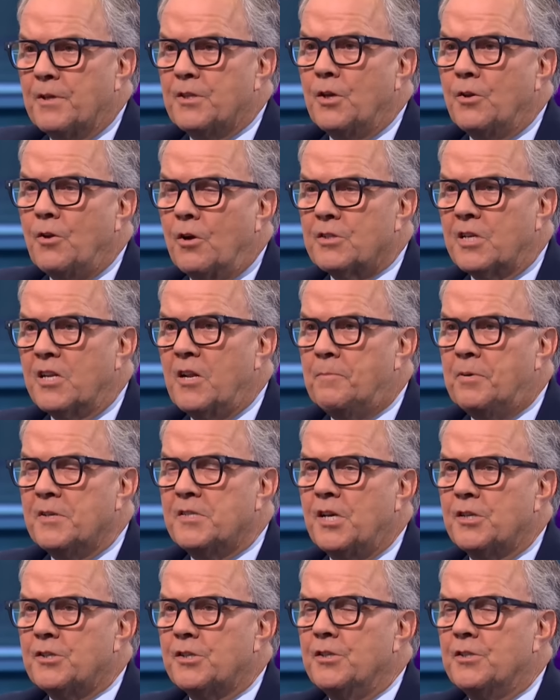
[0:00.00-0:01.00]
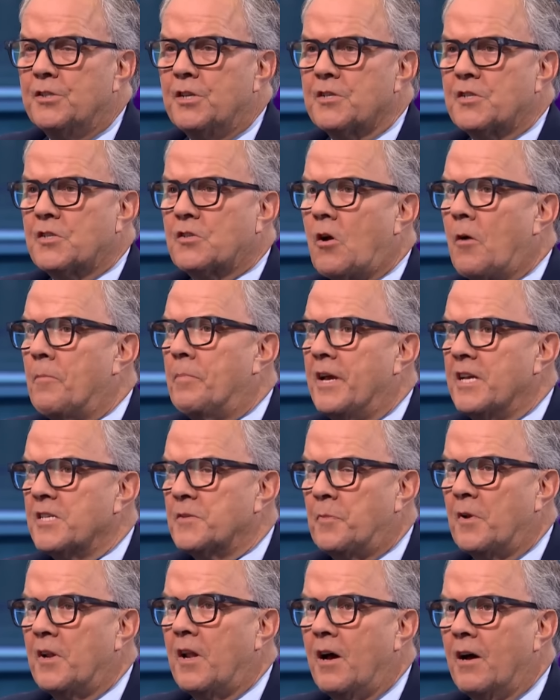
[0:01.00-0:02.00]
But you're not in a position to stop
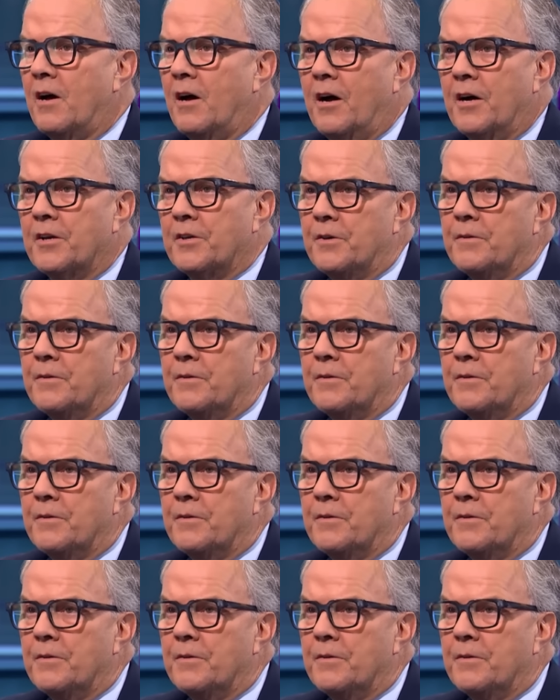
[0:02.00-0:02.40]
Hezbollah, are